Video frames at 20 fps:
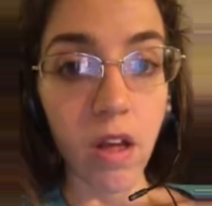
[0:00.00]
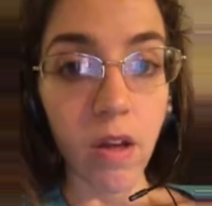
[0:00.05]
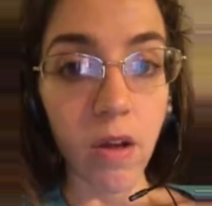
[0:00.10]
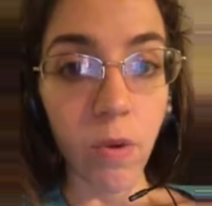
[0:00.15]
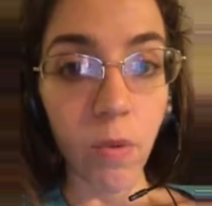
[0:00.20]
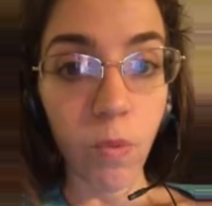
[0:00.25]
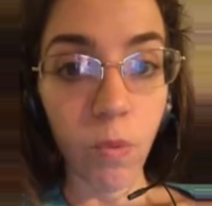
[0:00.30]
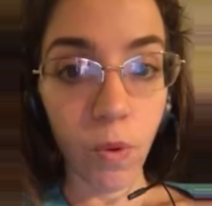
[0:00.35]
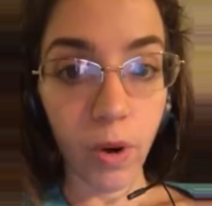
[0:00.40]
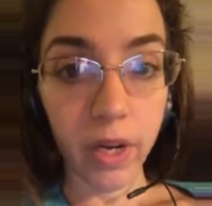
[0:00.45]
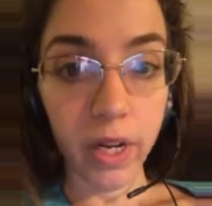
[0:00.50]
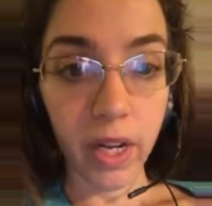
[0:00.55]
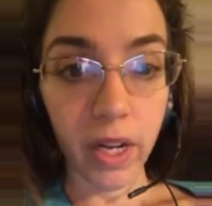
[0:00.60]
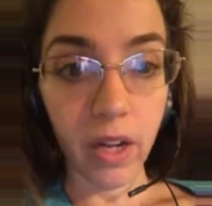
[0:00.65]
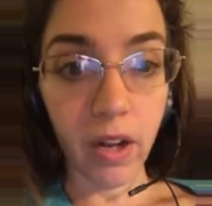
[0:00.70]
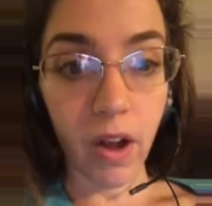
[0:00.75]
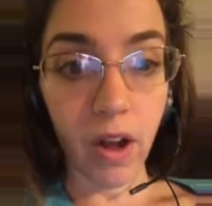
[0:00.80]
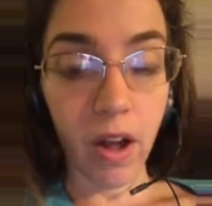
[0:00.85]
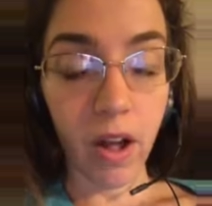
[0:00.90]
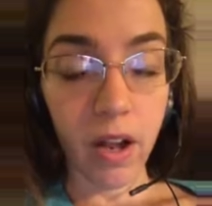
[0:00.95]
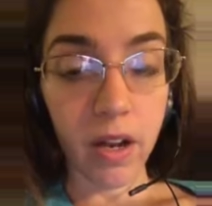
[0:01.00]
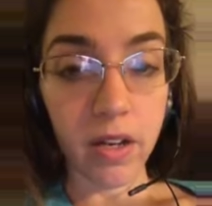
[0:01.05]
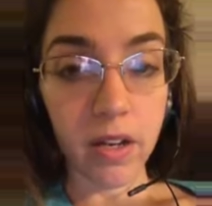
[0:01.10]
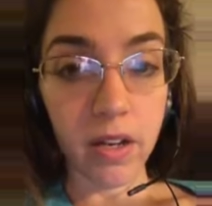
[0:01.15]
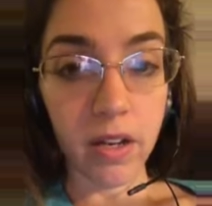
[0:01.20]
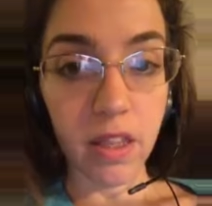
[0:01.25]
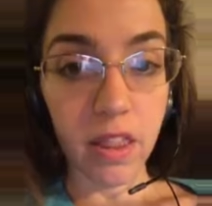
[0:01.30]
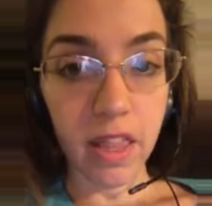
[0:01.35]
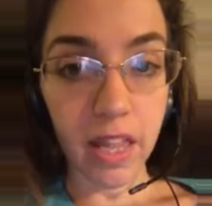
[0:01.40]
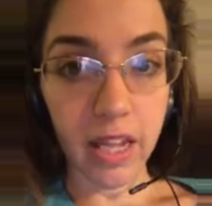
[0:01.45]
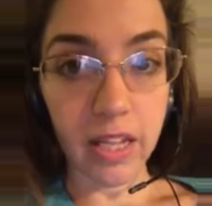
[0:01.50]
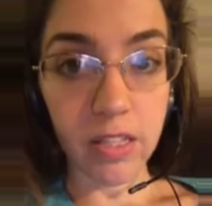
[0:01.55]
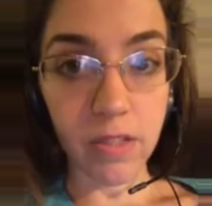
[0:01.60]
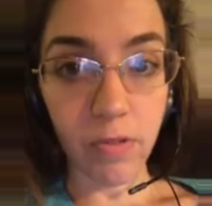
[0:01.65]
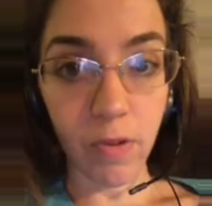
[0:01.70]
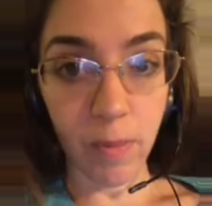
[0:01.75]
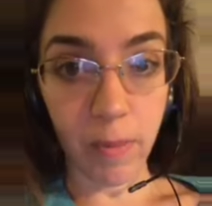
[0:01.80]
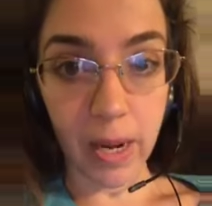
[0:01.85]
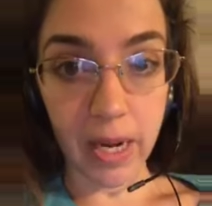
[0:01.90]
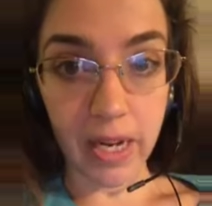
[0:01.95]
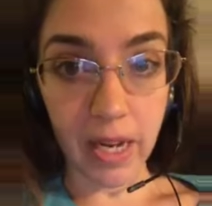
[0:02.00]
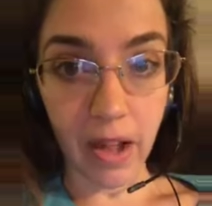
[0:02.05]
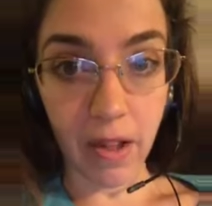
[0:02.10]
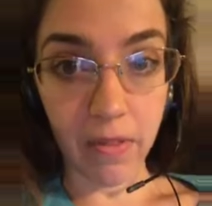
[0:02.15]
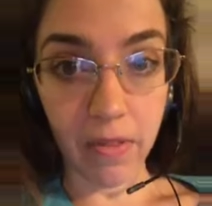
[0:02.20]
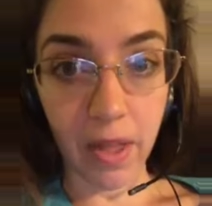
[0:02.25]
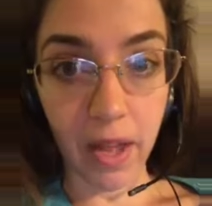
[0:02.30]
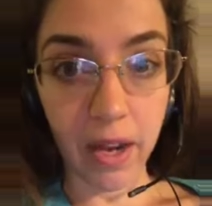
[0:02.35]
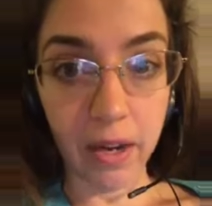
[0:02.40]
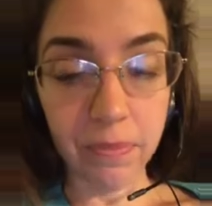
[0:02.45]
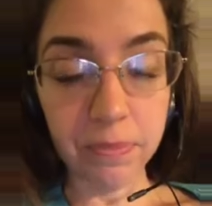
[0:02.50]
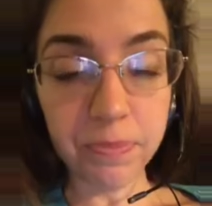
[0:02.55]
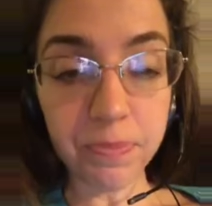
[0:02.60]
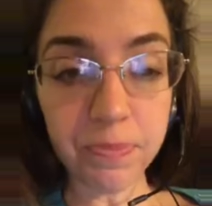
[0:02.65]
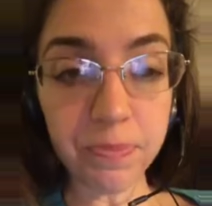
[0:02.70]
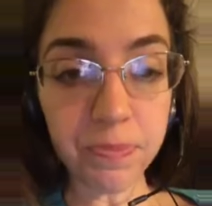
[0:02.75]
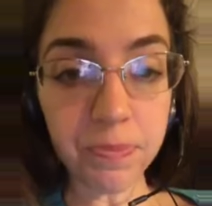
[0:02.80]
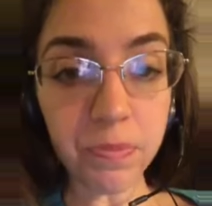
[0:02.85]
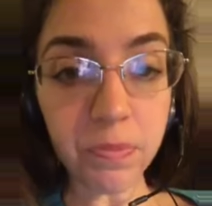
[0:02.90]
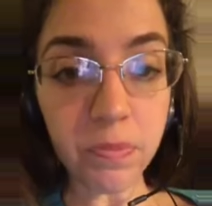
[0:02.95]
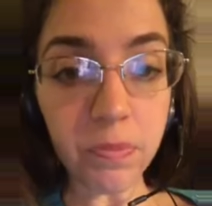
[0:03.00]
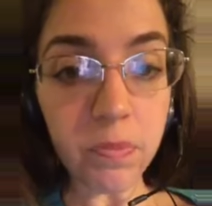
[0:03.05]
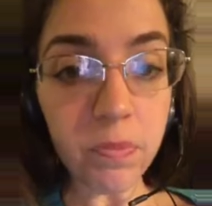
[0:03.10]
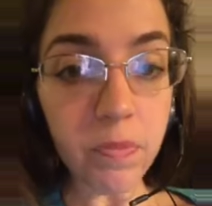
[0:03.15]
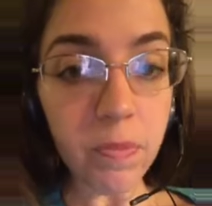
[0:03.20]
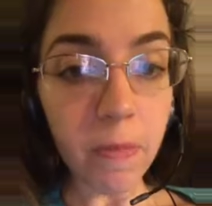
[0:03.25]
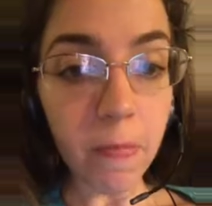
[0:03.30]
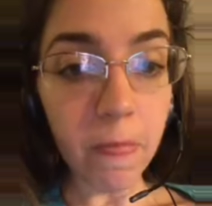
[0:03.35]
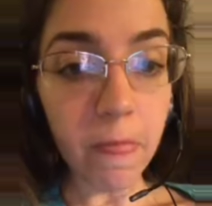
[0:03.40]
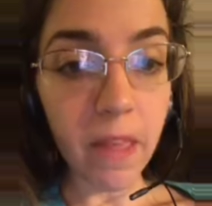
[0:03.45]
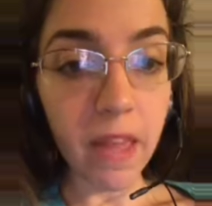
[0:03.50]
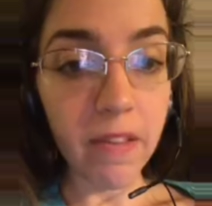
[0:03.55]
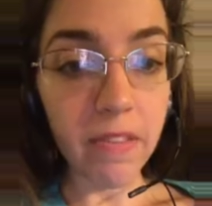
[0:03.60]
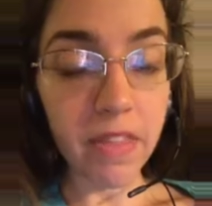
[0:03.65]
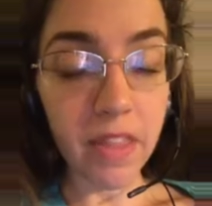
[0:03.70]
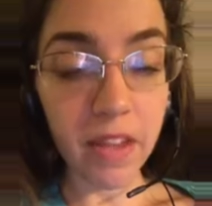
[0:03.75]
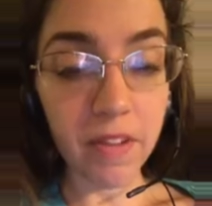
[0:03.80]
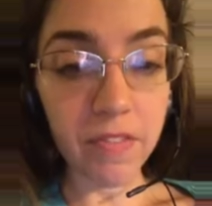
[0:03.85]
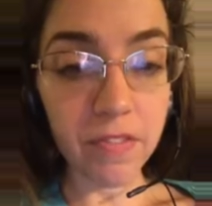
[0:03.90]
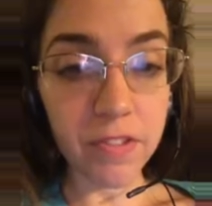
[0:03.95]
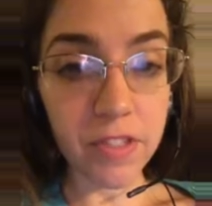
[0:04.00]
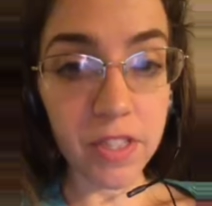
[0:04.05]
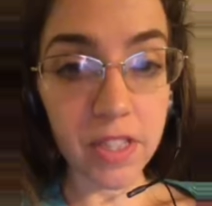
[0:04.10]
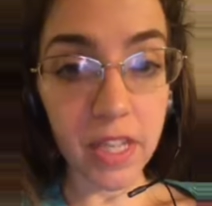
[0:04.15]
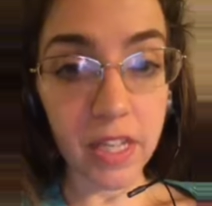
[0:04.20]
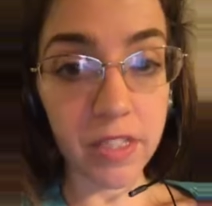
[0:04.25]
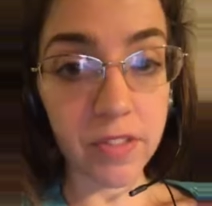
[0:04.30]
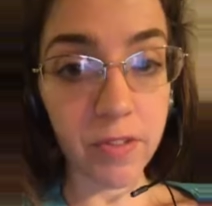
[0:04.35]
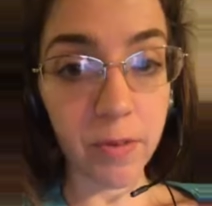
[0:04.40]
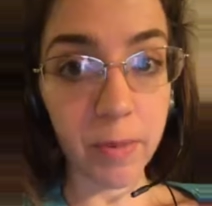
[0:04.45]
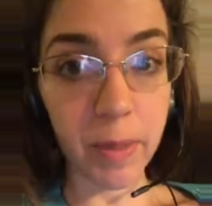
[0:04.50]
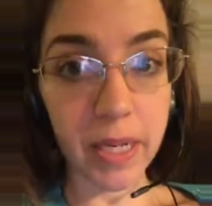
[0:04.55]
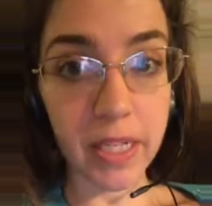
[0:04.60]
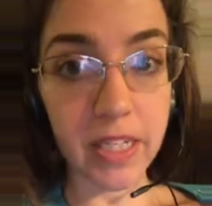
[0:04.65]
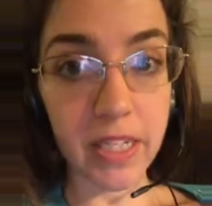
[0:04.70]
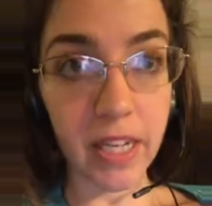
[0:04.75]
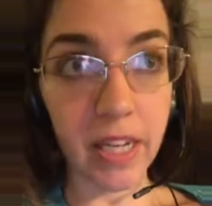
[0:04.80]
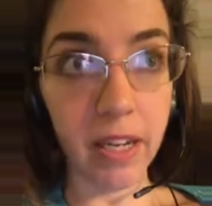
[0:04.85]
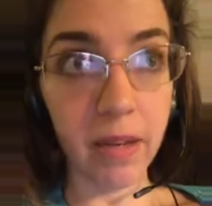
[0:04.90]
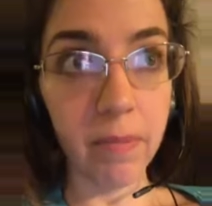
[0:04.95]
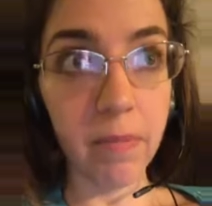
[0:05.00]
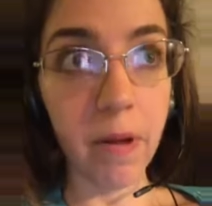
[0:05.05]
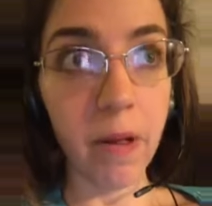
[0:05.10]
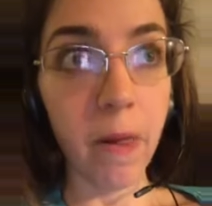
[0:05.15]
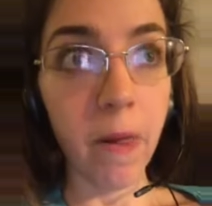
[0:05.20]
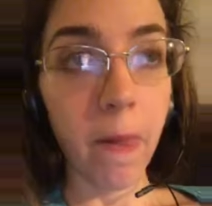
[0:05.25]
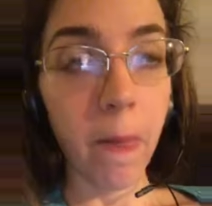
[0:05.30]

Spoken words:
working on things for my downline and things for my team.